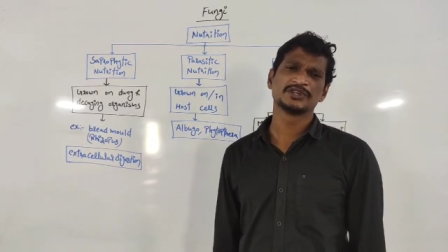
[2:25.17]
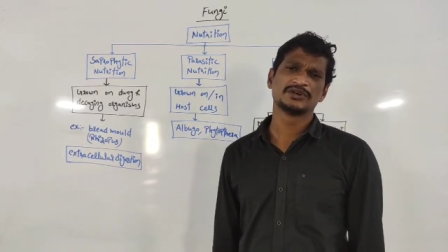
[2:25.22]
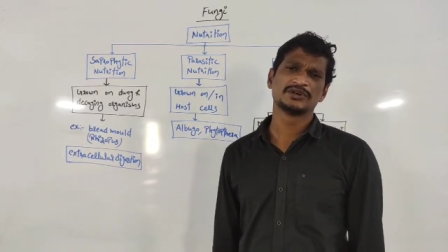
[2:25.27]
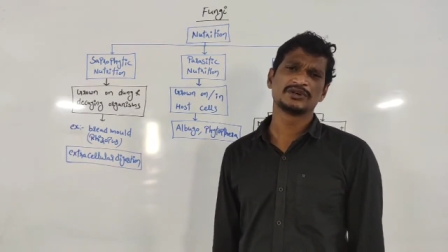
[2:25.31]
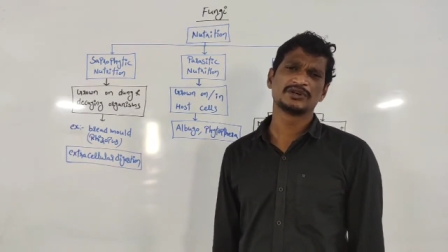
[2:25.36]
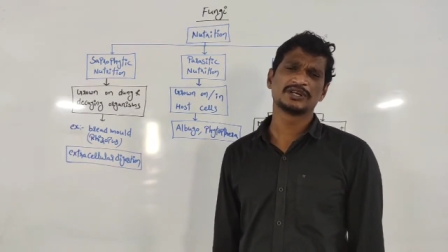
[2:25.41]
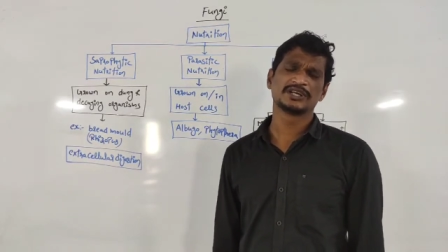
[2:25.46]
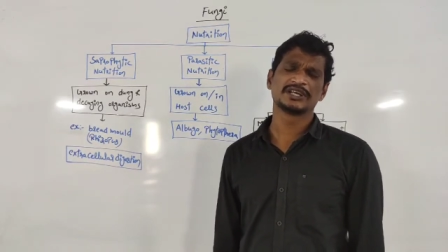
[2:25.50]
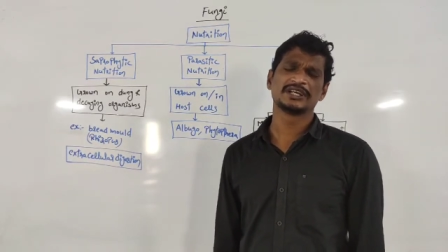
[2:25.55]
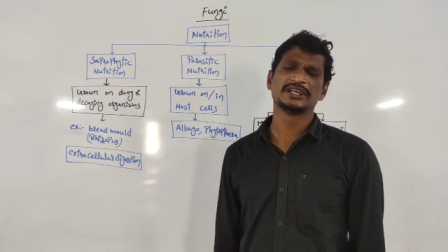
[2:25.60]

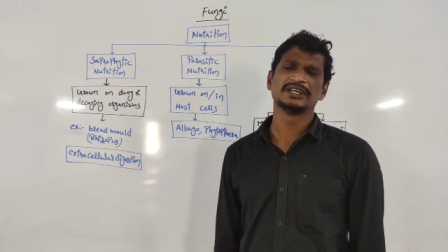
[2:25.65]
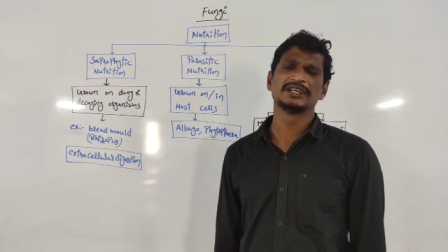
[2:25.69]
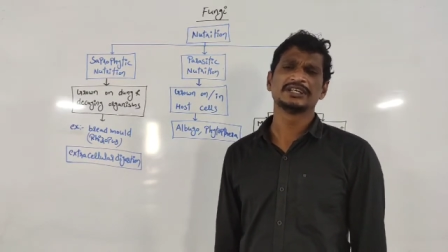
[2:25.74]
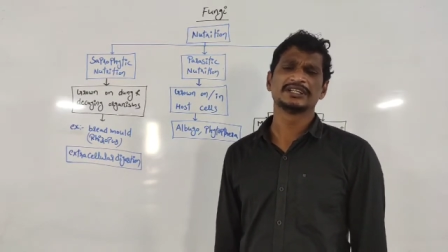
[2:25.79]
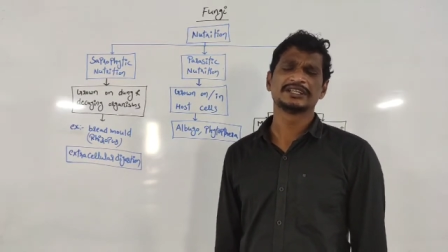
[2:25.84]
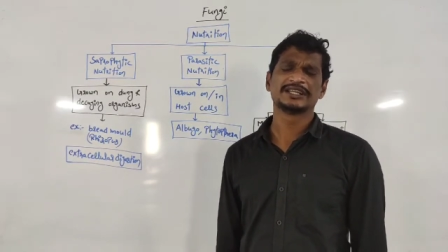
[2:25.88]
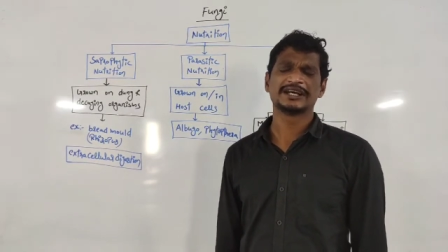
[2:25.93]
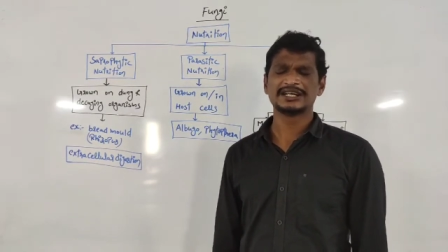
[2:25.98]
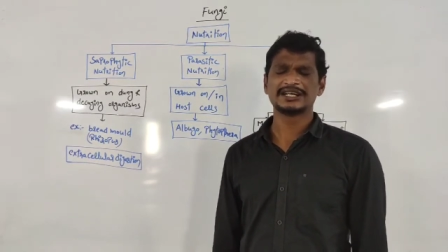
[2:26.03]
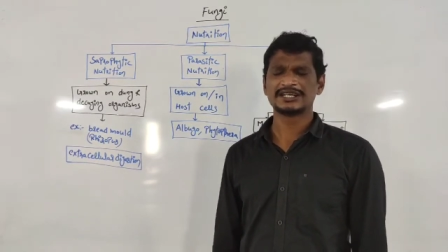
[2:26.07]
Okay,
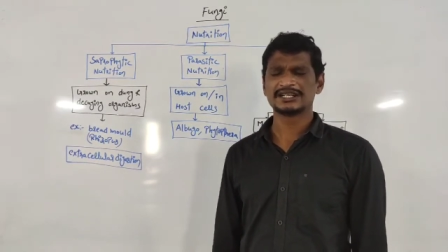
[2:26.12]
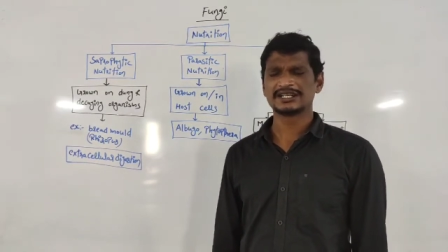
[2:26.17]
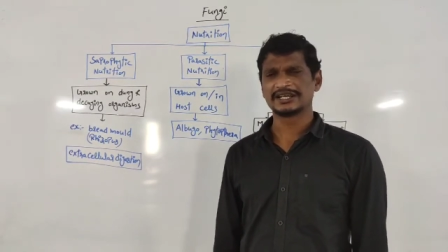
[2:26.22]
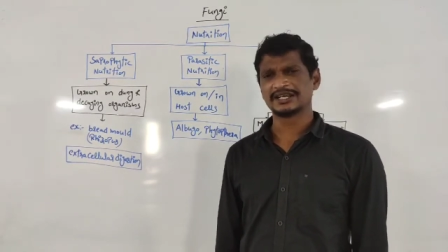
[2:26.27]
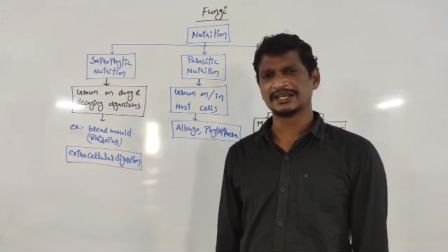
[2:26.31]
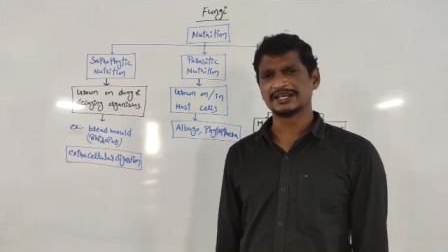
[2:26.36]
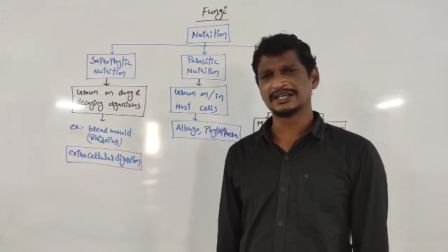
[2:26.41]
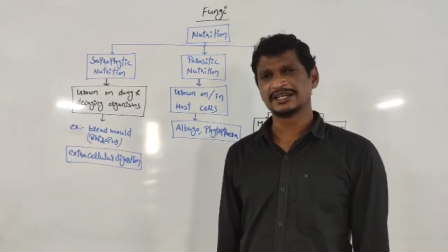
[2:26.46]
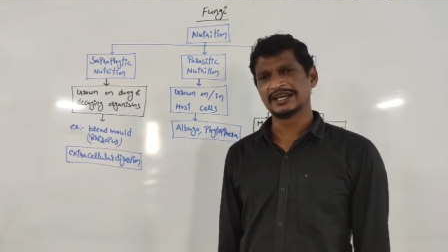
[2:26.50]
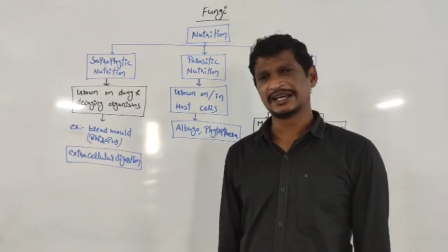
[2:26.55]

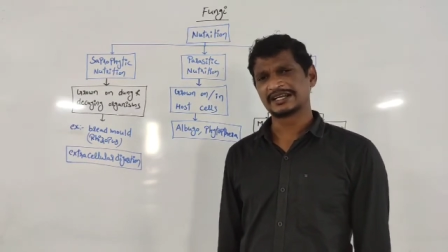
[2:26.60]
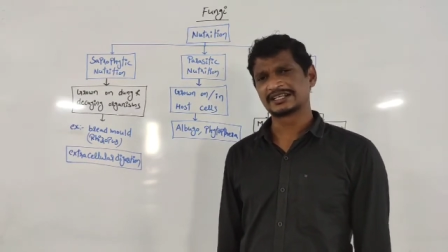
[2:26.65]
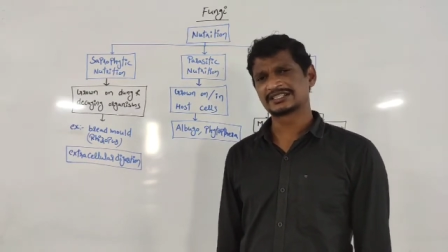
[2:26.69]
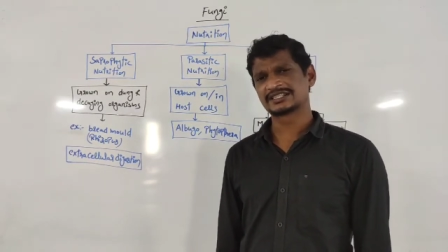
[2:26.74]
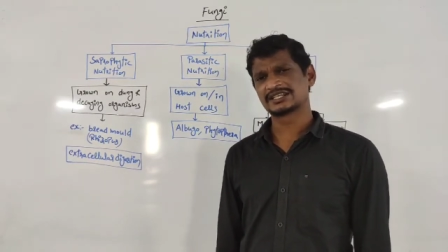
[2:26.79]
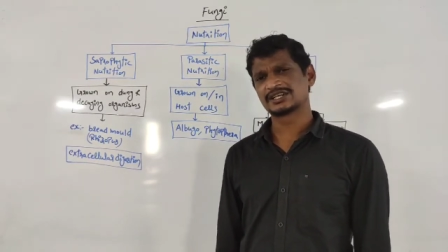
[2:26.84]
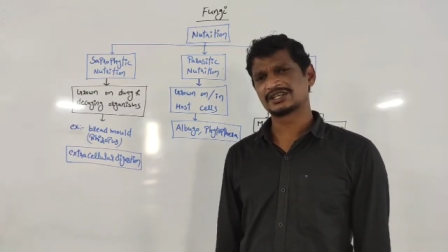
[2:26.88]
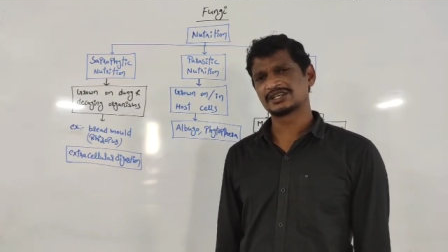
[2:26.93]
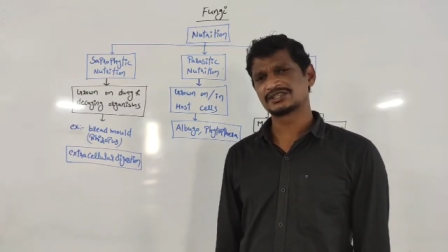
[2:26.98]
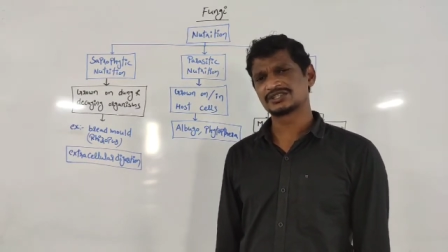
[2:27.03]
that
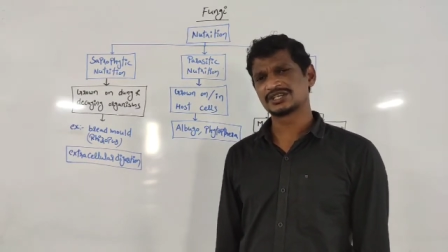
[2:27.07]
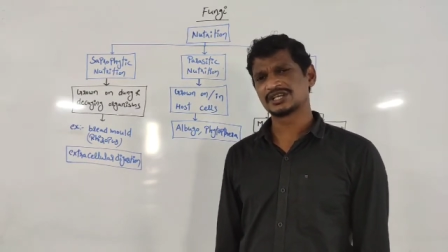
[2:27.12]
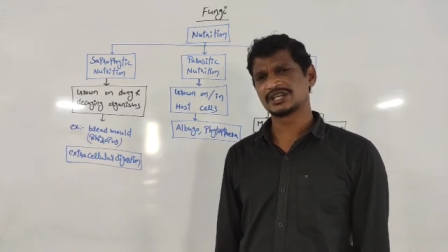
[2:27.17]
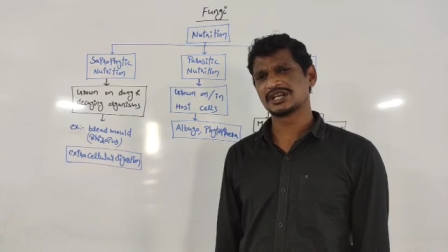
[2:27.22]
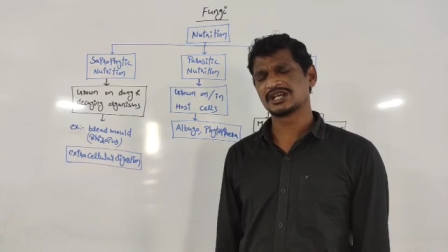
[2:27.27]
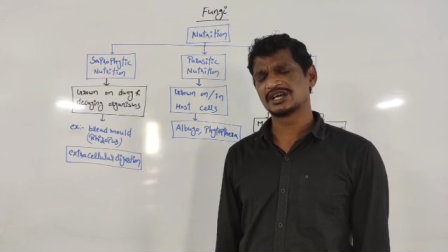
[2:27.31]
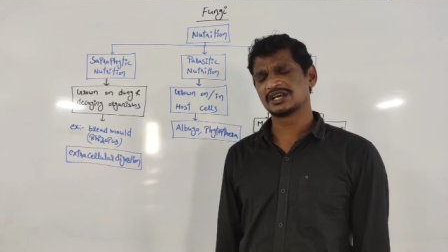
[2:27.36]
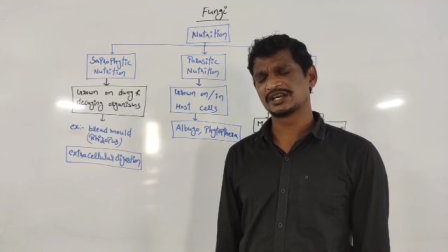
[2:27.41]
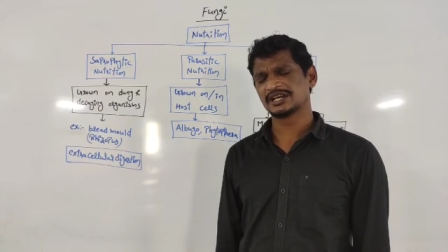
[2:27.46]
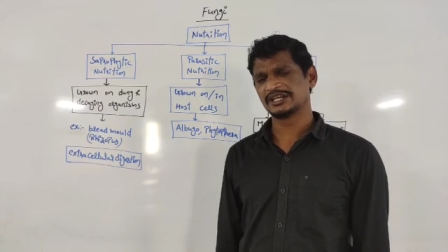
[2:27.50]
extracellular